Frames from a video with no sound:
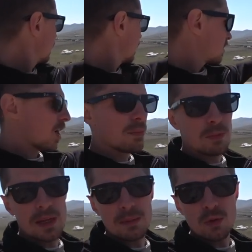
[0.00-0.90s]
There's a couple
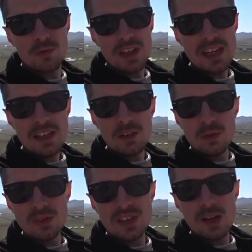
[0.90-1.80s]
people with
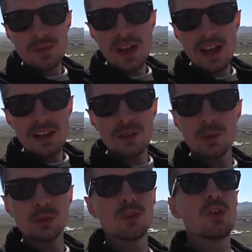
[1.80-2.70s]
eagles down there,
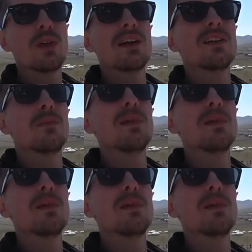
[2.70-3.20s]
which we'll go down in a